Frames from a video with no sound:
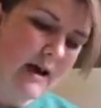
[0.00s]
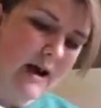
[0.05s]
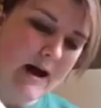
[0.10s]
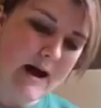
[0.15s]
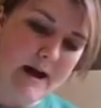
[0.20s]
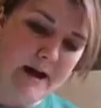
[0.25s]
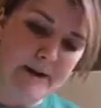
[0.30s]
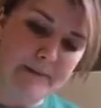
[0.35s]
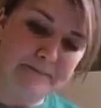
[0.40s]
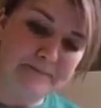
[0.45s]

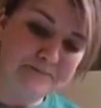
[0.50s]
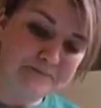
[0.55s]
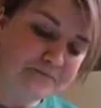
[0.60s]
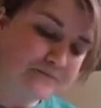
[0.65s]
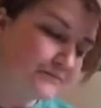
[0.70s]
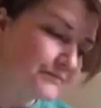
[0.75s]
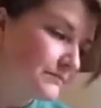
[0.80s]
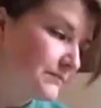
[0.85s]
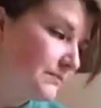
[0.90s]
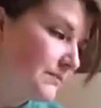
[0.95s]

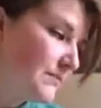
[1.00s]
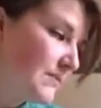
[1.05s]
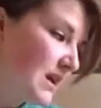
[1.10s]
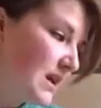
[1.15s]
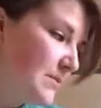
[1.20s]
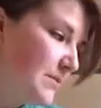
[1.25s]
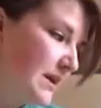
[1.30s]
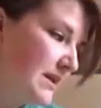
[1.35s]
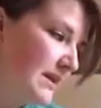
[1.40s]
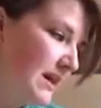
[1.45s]

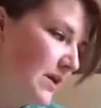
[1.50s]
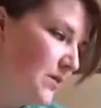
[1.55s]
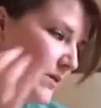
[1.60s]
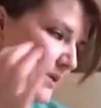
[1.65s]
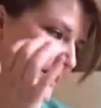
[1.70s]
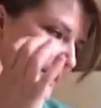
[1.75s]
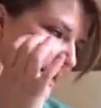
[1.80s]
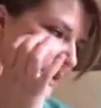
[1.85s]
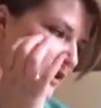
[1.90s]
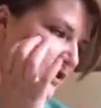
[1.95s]
But then
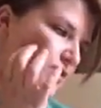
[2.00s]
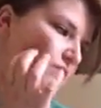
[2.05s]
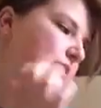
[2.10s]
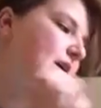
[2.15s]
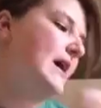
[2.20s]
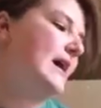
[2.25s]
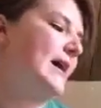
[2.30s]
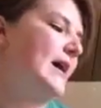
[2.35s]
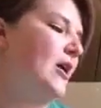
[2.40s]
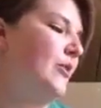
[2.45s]
once I do
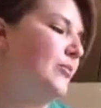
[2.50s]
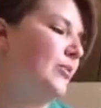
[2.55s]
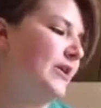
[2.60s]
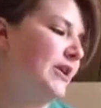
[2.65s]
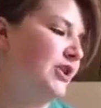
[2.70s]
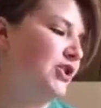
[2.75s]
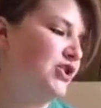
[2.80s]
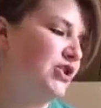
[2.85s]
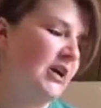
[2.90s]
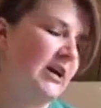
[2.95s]
that, I'll put
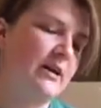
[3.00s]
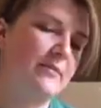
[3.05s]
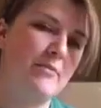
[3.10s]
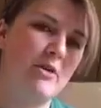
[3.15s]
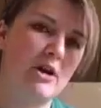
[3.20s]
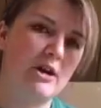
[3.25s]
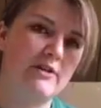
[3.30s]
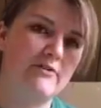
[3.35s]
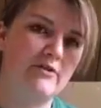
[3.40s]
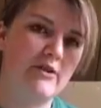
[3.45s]
a check
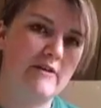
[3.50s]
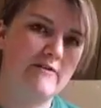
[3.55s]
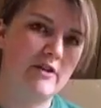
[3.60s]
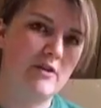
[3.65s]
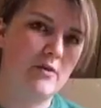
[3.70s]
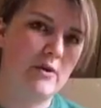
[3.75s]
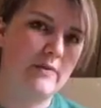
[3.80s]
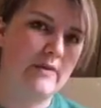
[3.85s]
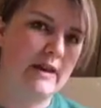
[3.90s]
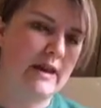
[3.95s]
mark for every
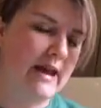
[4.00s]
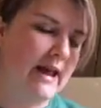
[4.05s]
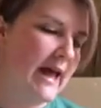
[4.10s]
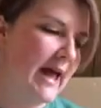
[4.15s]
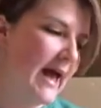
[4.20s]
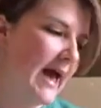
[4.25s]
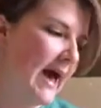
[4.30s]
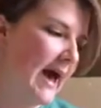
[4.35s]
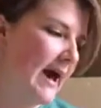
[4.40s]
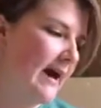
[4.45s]
one that I
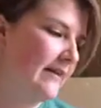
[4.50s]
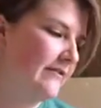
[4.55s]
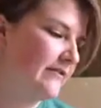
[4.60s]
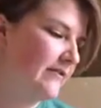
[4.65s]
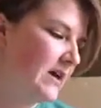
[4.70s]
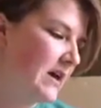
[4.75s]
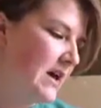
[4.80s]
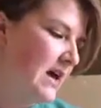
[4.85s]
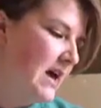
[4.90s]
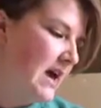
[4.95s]
have,
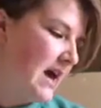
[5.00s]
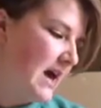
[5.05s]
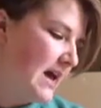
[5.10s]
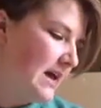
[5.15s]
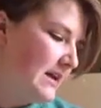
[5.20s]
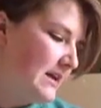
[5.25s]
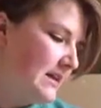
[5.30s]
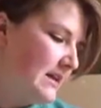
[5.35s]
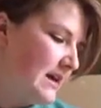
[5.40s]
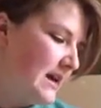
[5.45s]

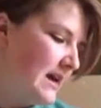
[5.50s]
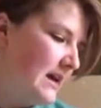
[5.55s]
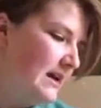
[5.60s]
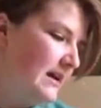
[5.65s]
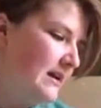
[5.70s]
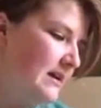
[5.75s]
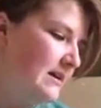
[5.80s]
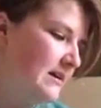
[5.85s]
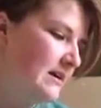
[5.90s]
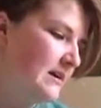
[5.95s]
and
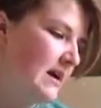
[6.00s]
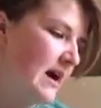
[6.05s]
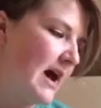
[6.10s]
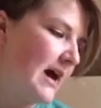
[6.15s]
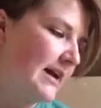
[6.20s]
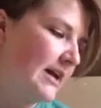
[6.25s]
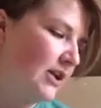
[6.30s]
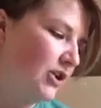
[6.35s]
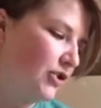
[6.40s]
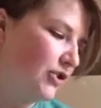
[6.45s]
then
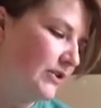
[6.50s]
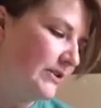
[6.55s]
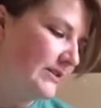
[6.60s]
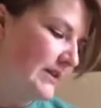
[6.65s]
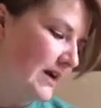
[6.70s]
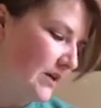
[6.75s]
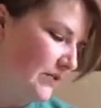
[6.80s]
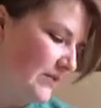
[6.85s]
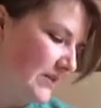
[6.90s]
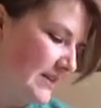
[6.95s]
I can look
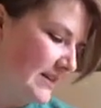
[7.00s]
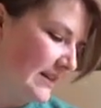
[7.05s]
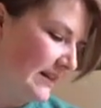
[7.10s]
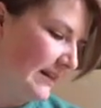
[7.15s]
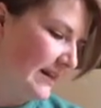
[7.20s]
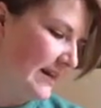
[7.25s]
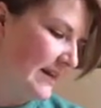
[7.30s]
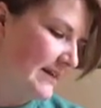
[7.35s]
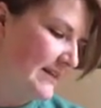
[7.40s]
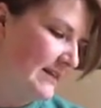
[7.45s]
down this
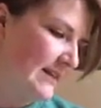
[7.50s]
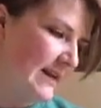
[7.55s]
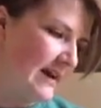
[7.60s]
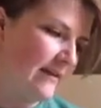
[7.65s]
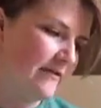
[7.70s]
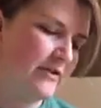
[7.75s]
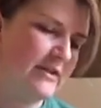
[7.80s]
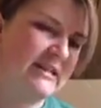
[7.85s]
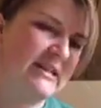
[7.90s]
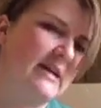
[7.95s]
list, and
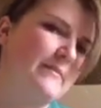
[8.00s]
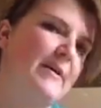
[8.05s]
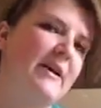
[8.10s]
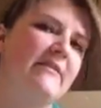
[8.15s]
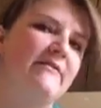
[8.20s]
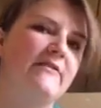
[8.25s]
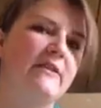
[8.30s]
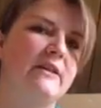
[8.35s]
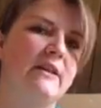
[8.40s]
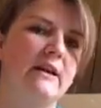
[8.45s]
every time I
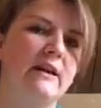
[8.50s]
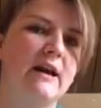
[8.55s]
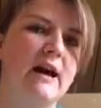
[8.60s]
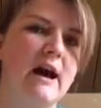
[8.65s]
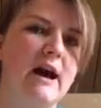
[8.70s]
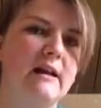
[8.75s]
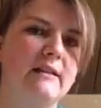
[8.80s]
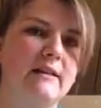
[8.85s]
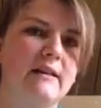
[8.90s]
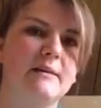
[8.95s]
fill a
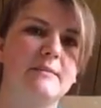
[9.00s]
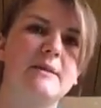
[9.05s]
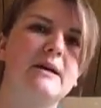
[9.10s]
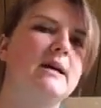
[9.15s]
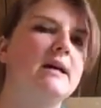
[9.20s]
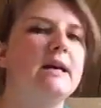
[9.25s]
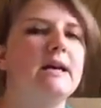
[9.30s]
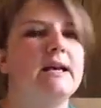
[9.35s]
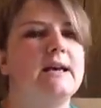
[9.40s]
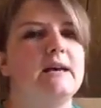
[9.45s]
column,
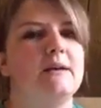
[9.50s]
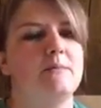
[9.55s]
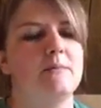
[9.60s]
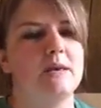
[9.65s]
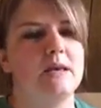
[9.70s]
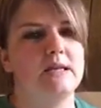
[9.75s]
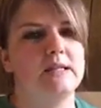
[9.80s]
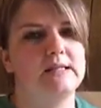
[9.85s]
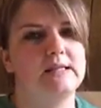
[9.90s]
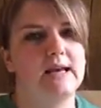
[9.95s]
it
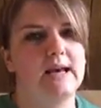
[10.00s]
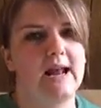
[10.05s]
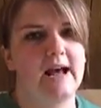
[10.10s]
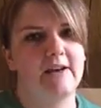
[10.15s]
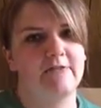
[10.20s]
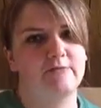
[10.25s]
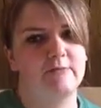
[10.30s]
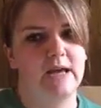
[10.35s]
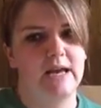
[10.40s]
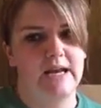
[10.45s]
means that
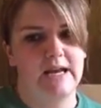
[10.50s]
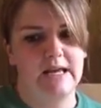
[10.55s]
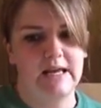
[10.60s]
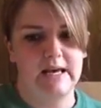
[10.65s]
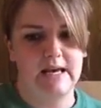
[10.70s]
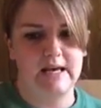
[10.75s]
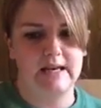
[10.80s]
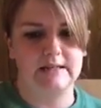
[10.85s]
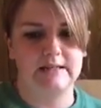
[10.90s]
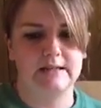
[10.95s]
I've made a
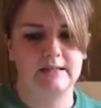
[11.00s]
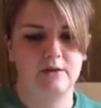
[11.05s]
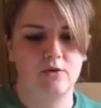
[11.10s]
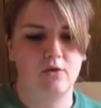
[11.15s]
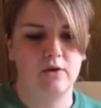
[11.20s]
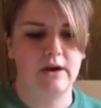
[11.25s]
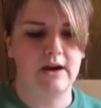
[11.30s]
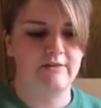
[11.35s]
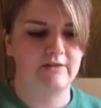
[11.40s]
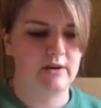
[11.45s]
kit
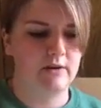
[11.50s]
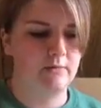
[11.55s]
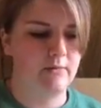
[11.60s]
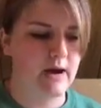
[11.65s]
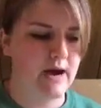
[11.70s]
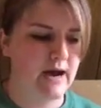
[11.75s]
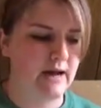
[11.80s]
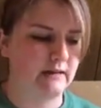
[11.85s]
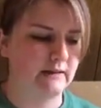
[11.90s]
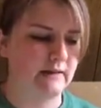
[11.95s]
or I've
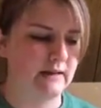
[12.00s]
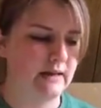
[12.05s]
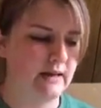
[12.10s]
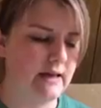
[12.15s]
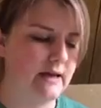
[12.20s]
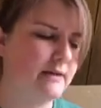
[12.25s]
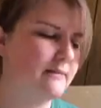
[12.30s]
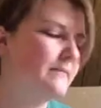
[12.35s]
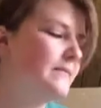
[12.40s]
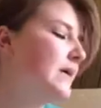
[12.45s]
compiled a
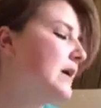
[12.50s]
kit.